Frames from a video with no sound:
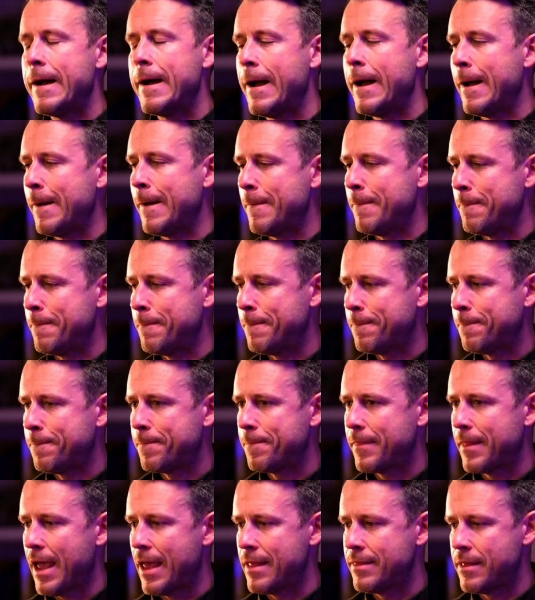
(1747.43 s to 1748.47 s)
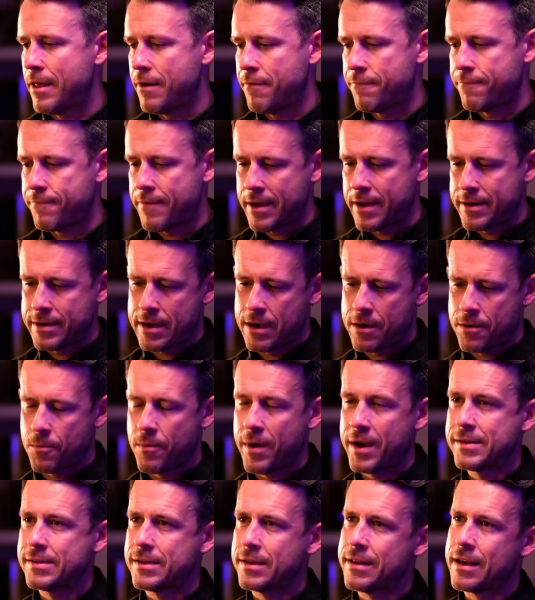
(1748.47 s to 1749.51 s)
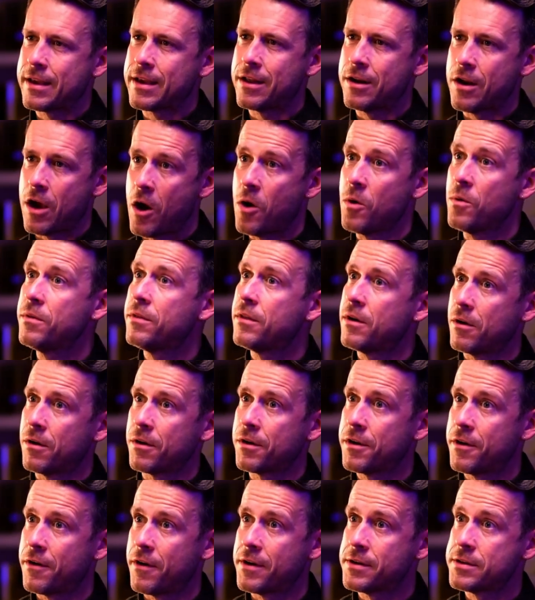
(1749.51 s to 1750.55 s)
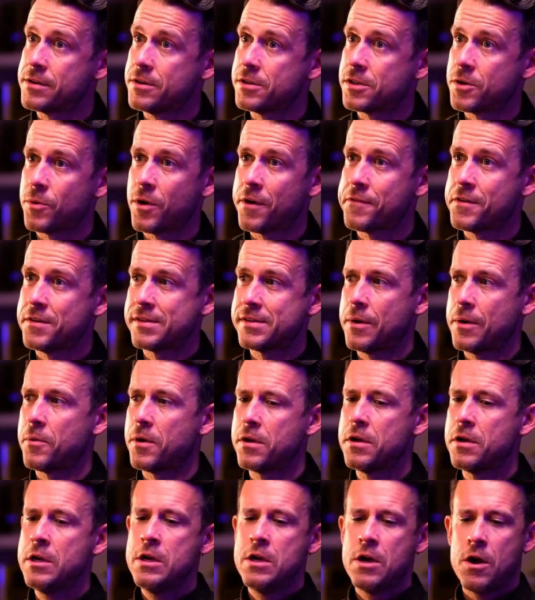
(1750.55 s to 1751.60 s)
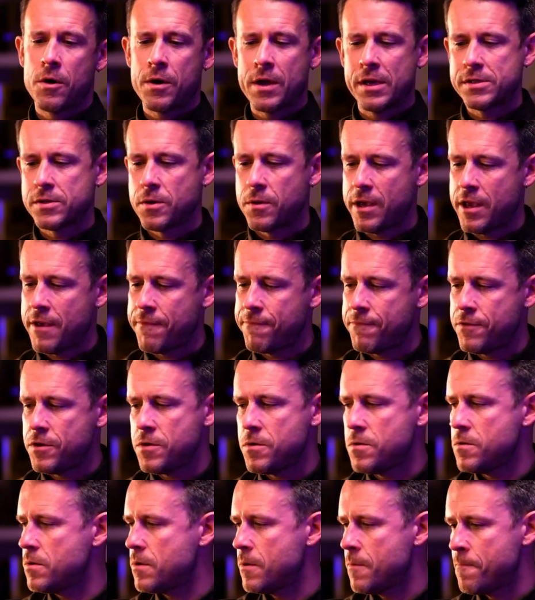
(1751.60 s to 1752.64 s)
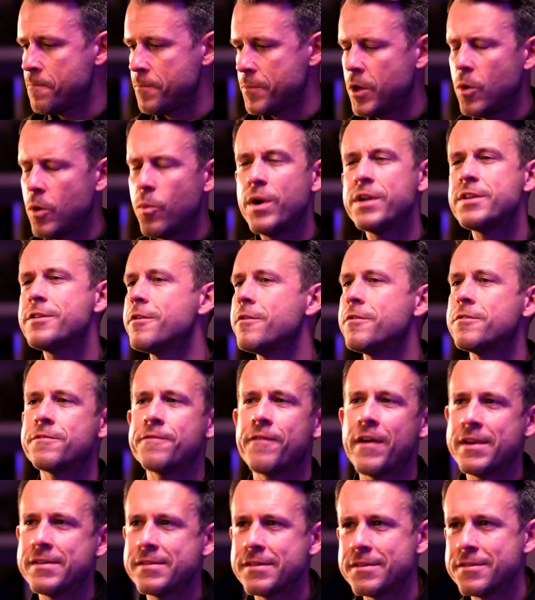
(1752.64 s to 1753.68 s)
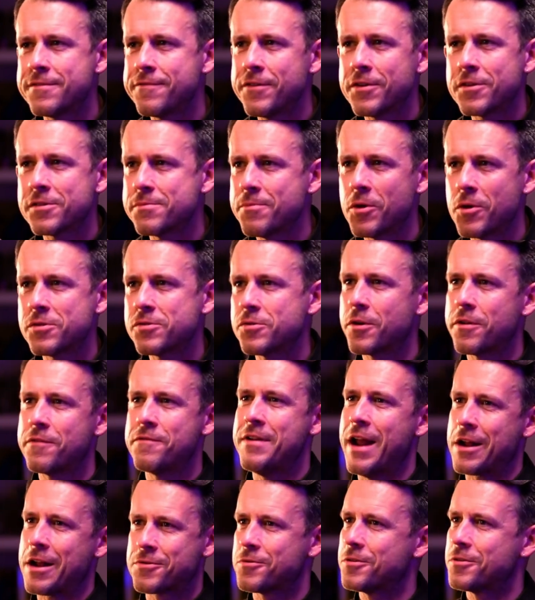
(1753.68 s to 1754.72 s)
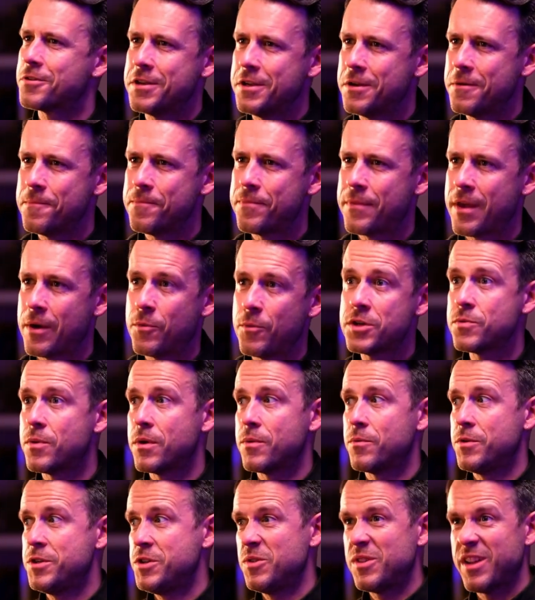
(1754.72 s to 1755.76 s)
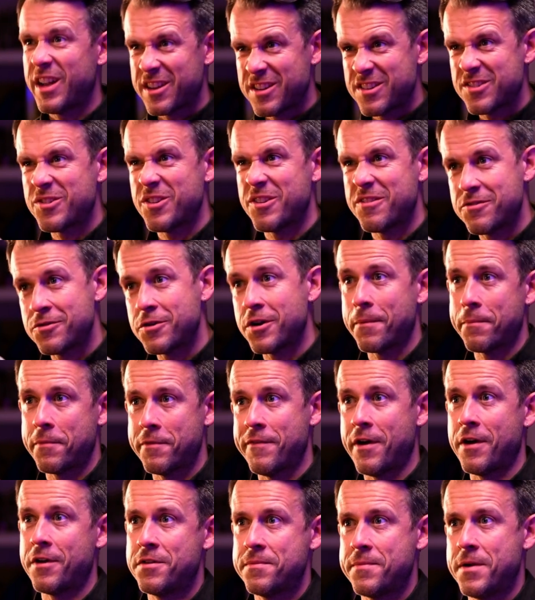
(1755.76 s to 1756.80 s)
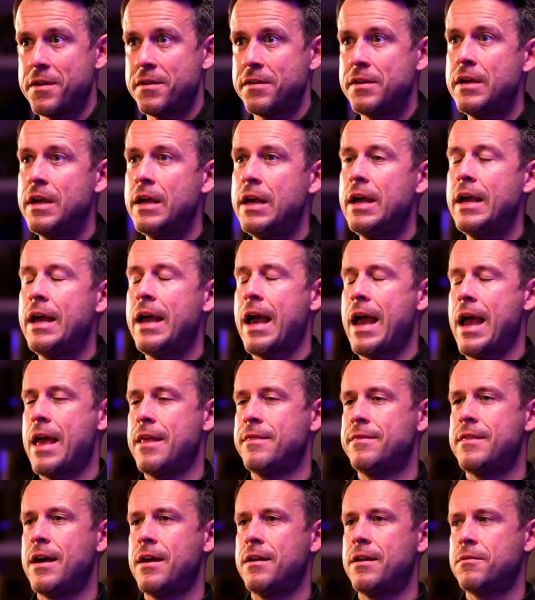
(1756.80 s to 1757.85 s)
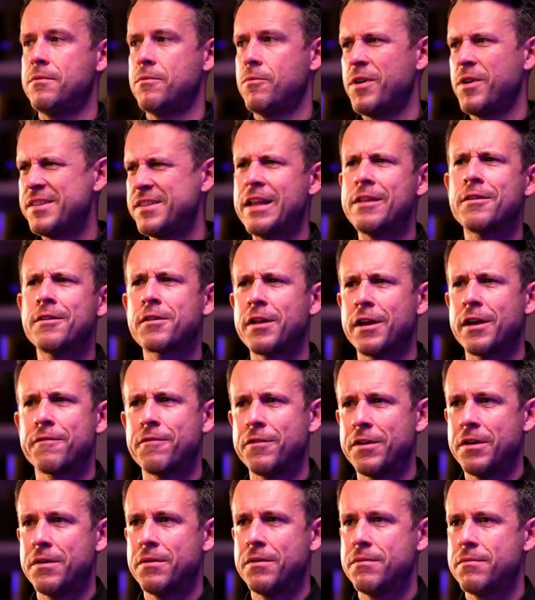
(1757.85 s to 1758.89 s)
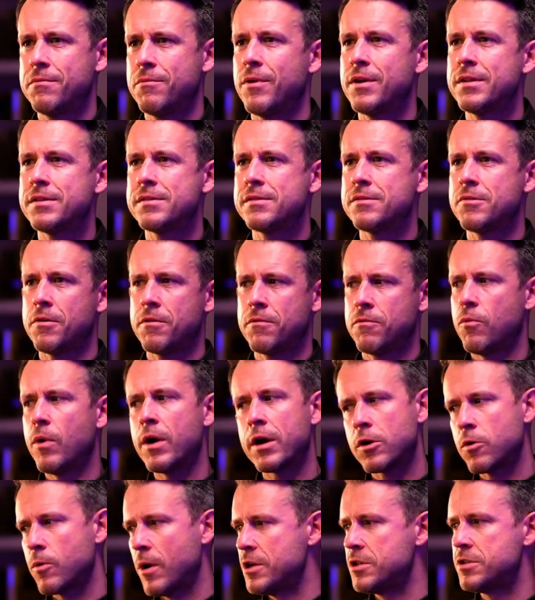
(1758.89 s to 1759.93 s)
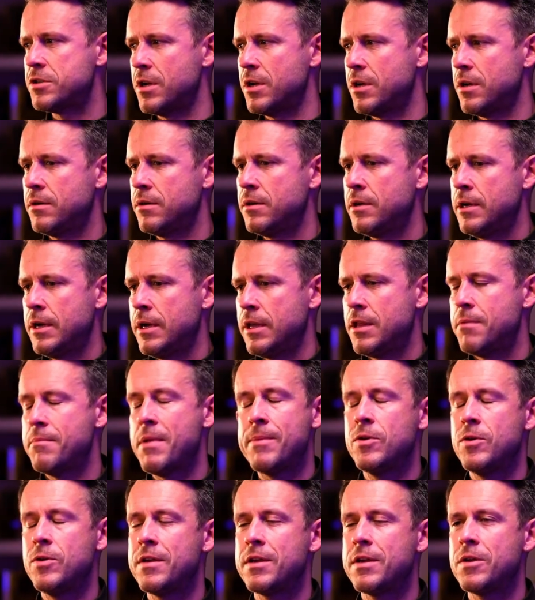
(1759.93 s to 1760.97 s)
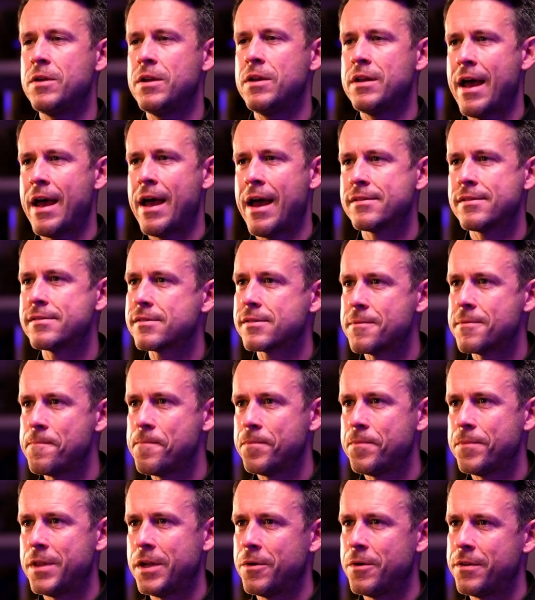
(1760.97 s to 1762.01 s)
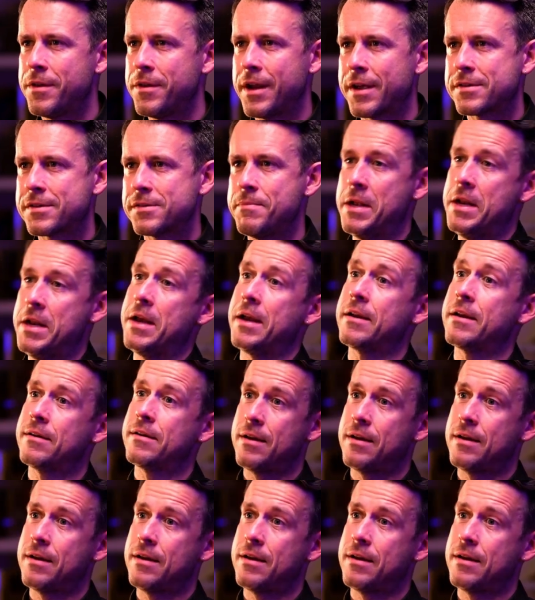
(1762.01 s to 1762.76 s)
And then find out ways that they can own their own curiosity. So we often say, well, okay, so if you know, which of those faces feels most sort of natural to you? And which one would you like to sort of turn up the volume on? And then what does that look like for you? What's sort of one question that maybe you think you need to ask, you know, in the next meeting?